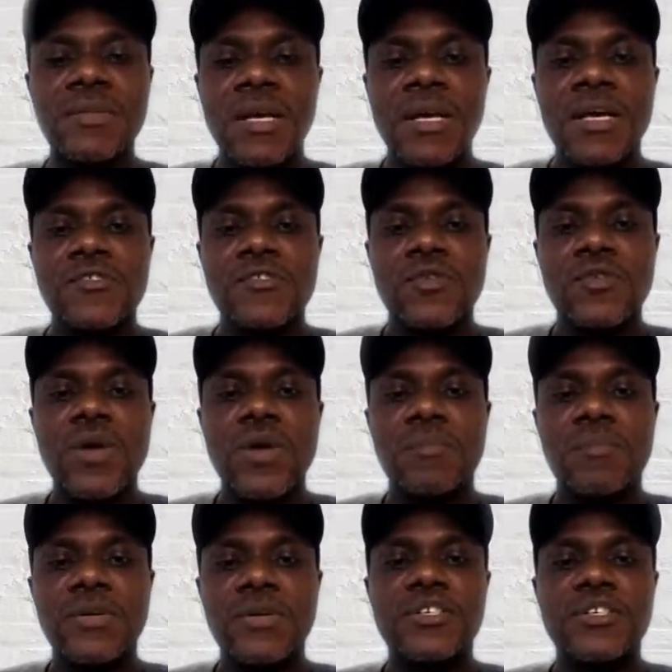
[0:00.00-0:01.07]
And so we're
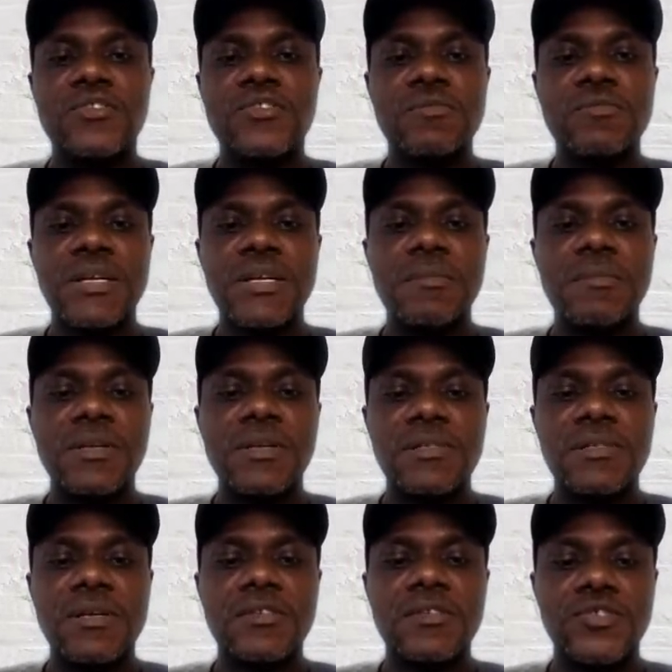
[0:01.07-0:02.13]
preaching to make them
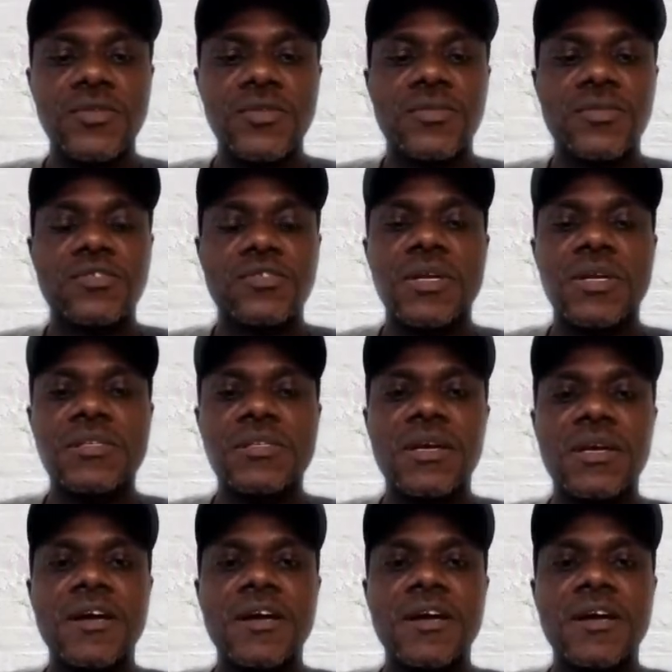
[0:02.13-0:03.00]
understand the truth so that they can